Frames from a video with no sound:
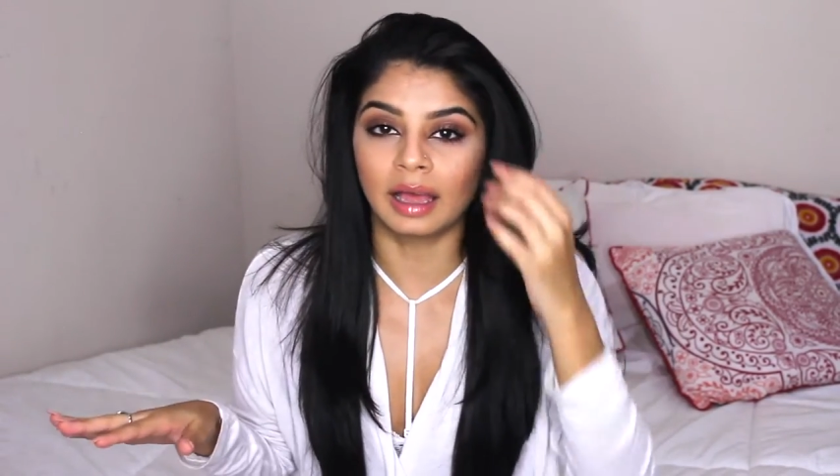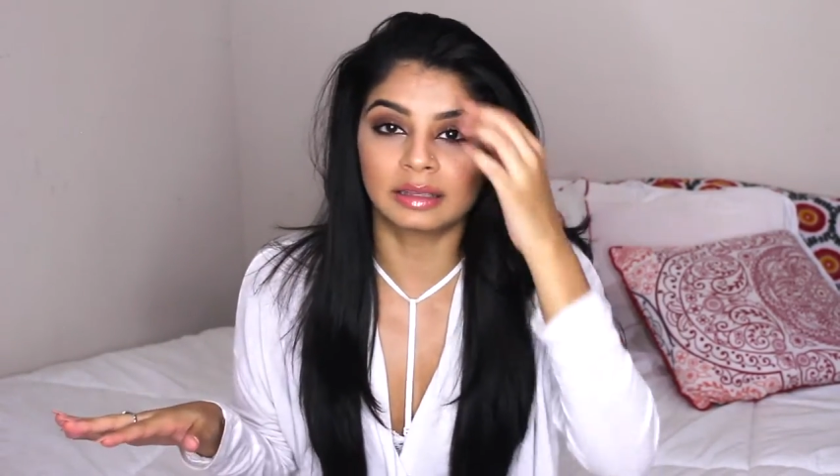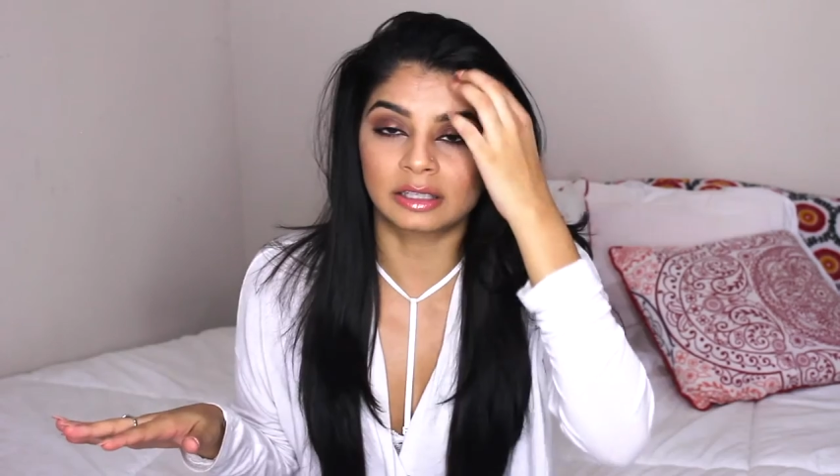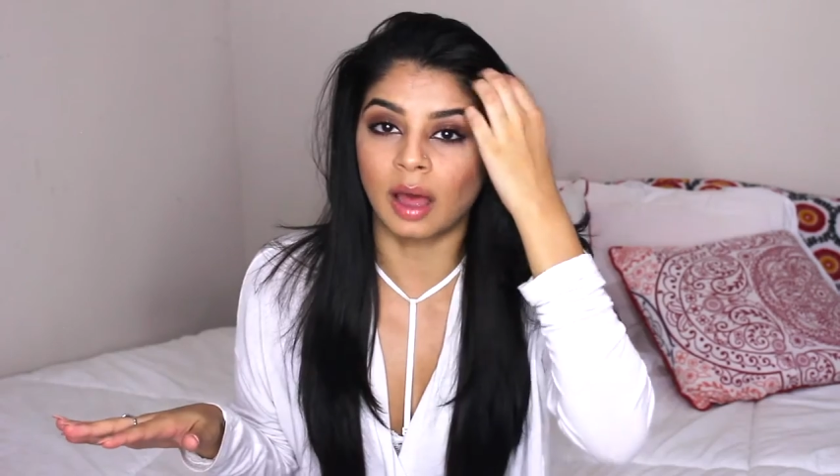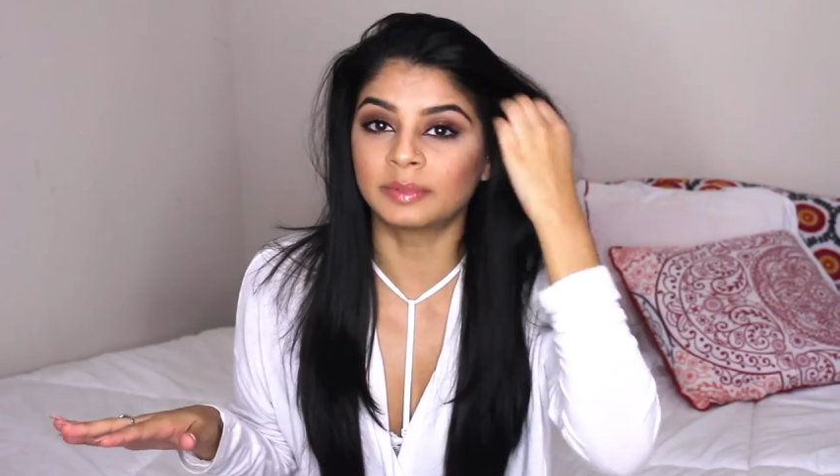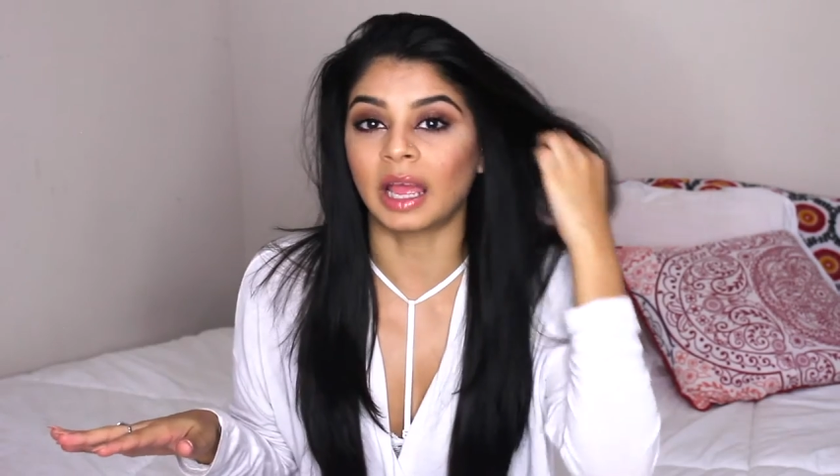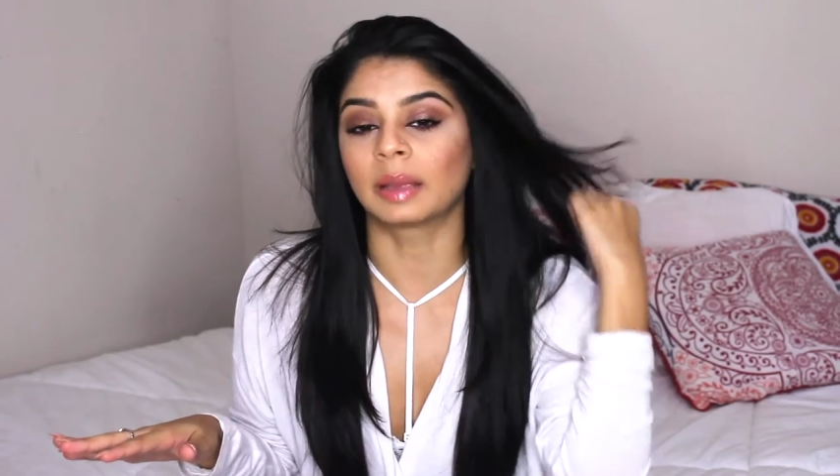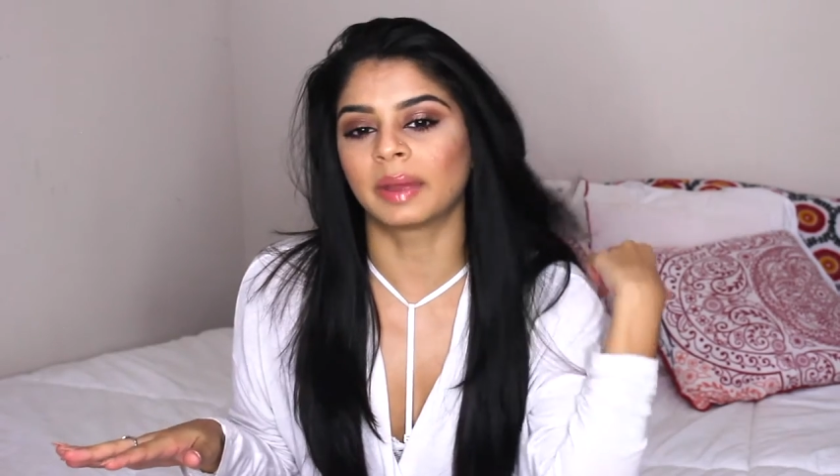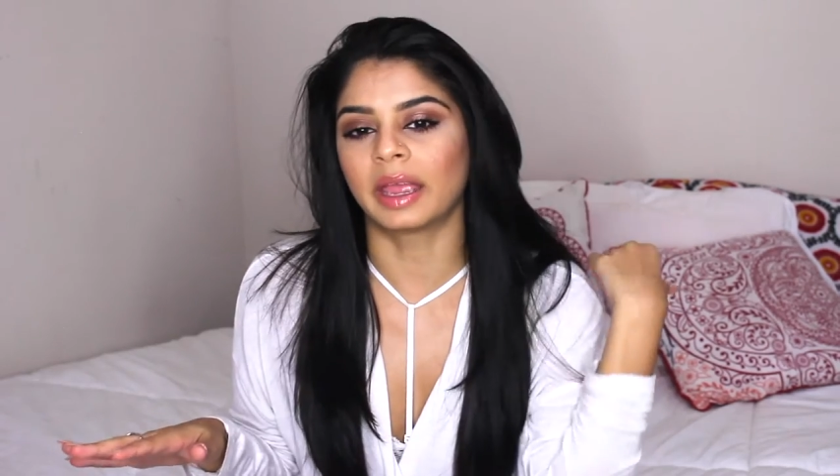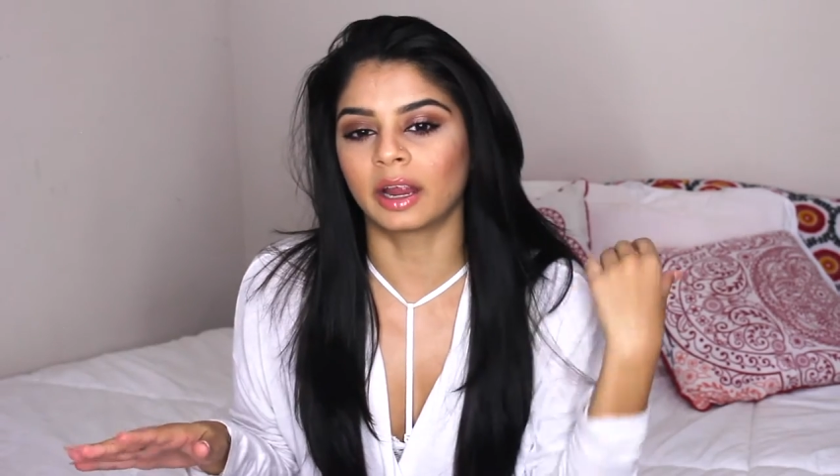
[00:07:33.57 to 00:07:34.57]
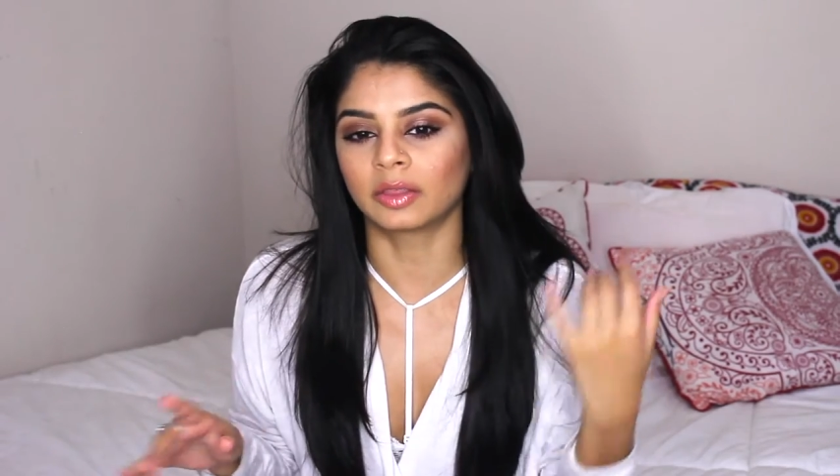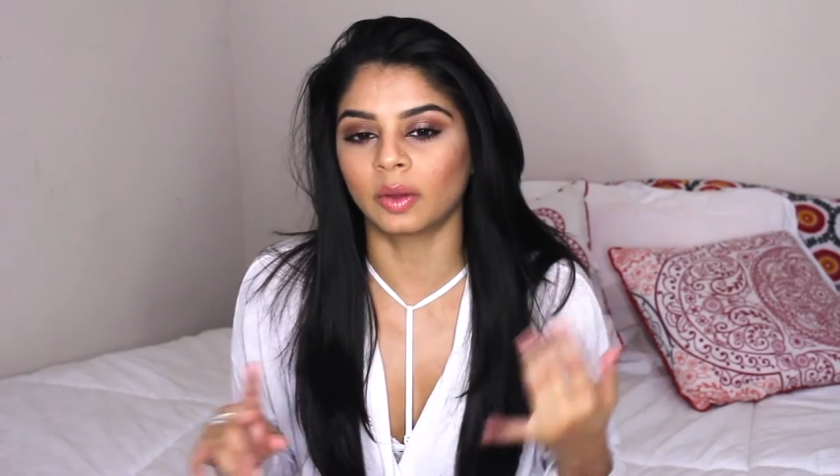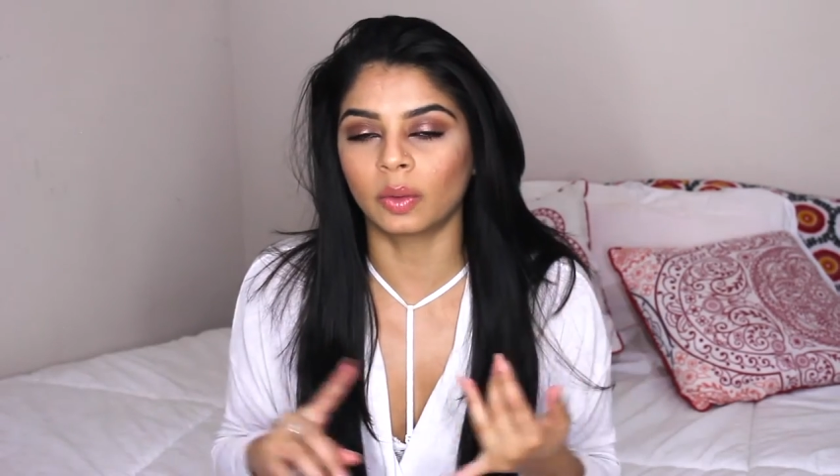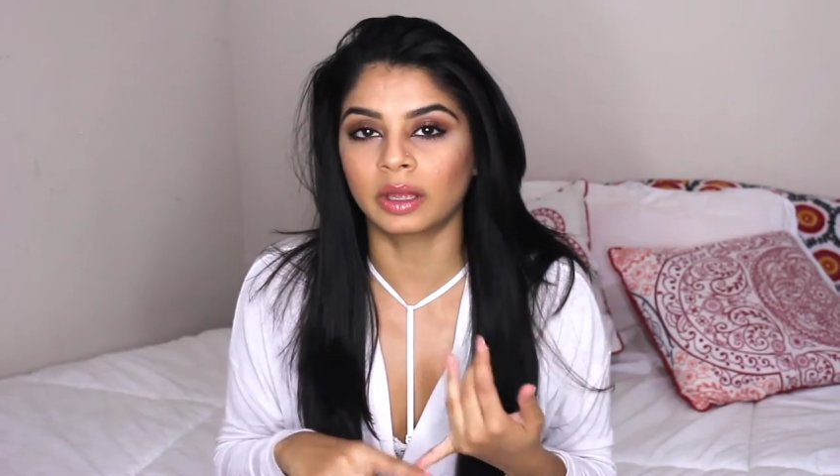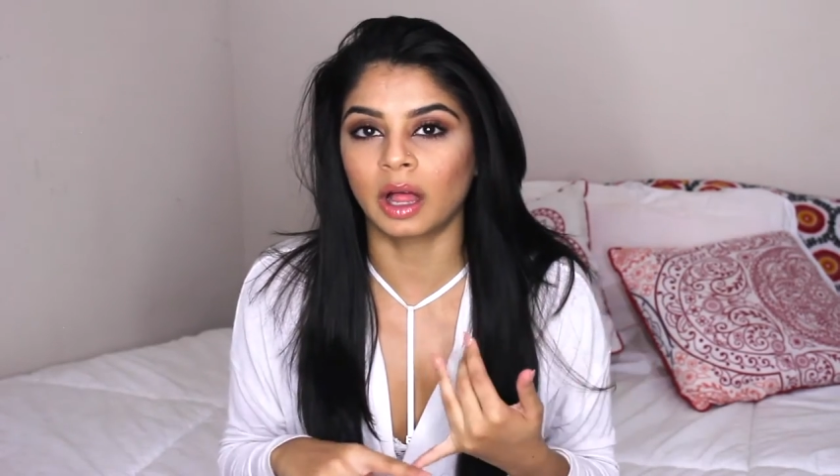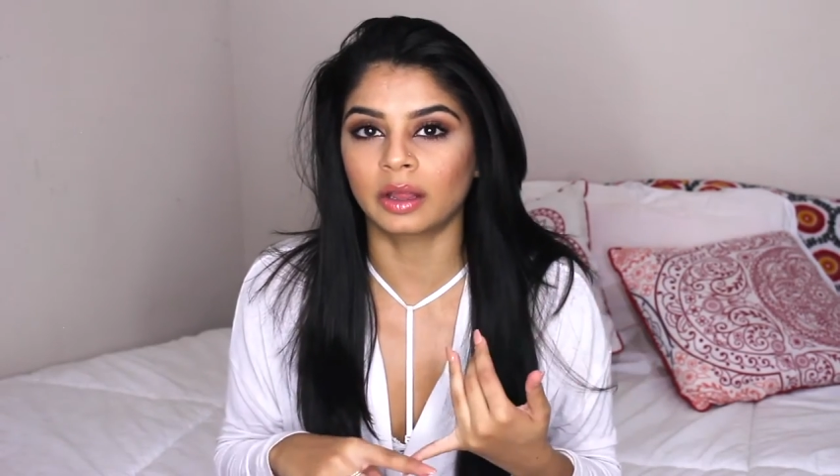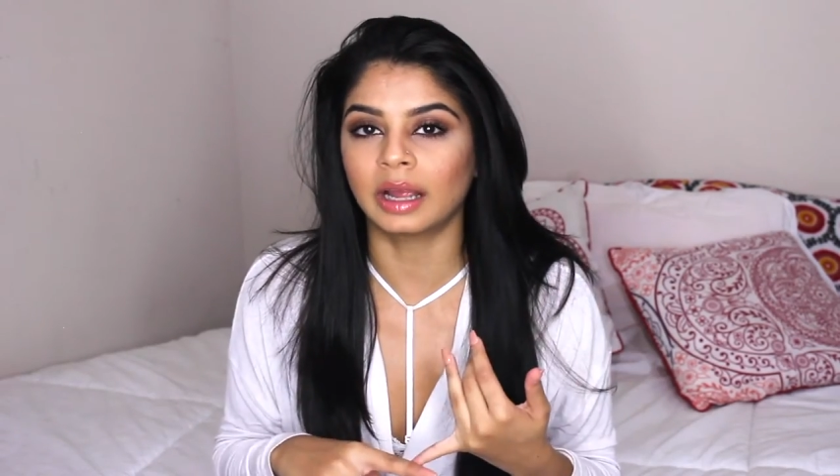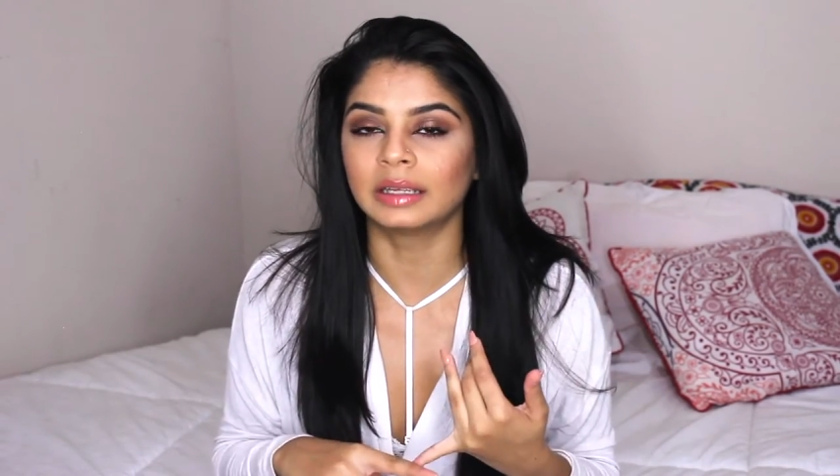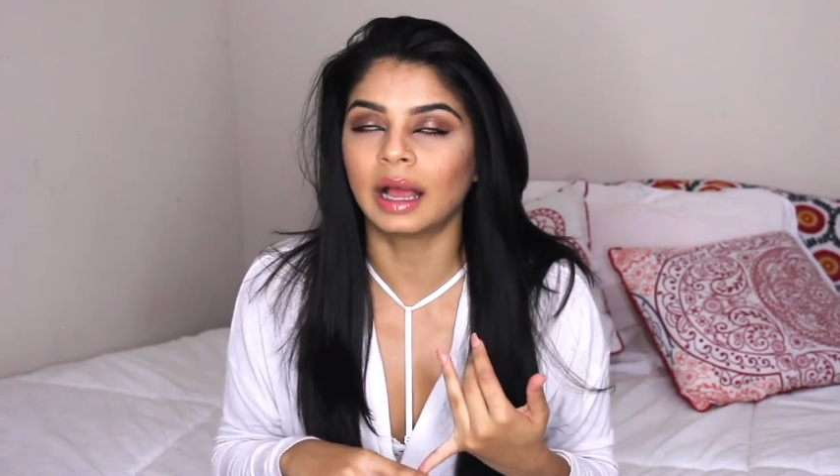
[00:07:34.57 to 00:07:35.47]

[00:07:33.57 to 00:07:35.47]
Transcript: i stopped dyeing my hair the only color i,